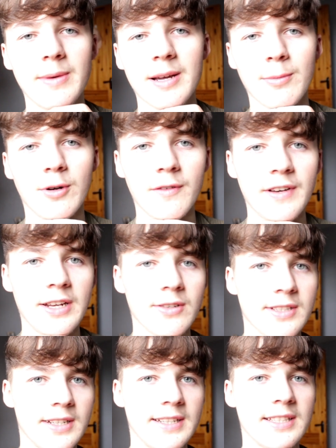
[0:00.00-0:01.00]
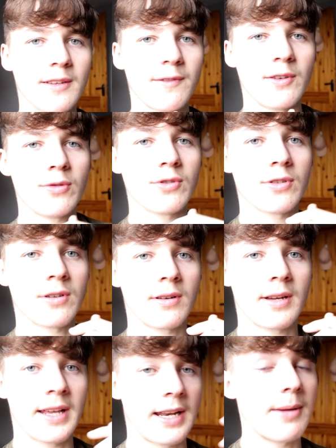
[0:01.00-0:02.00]
make more videos on this in the future,
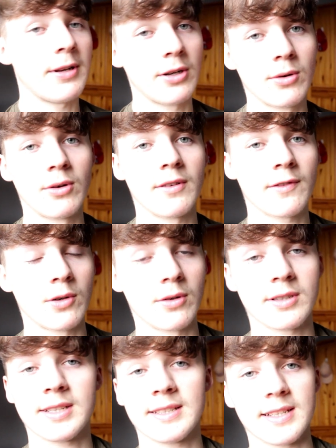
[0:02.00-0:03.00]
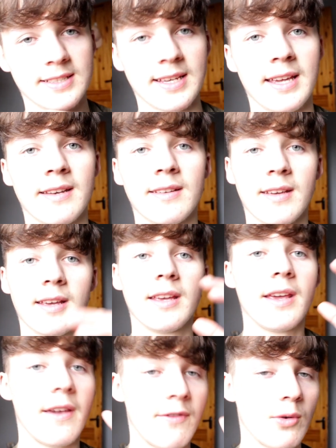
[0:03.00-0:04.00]
and let me know, of course, as I said,
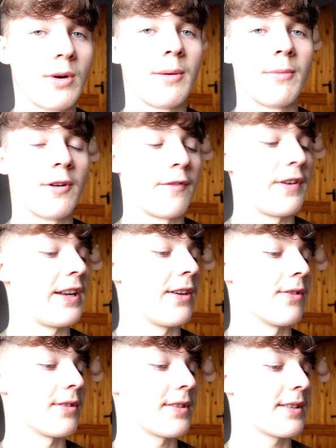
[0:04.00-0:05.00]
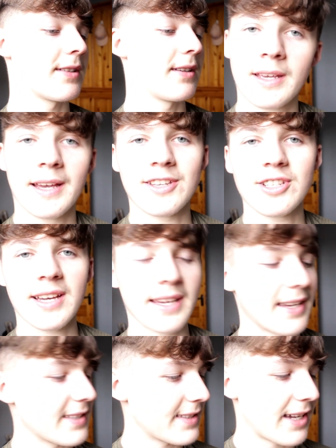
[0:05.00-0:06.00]
if you want more videos. And yeah,
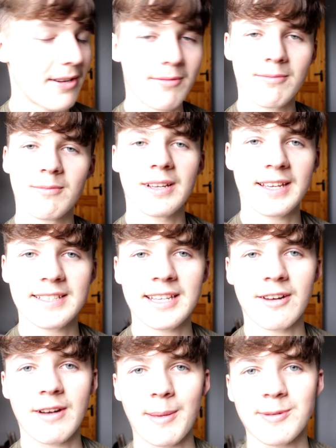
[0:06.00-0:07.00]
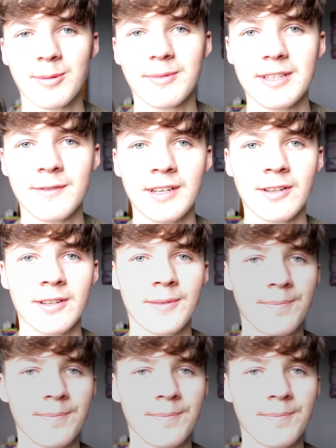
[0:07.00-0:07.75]
I guess that wraps up this video.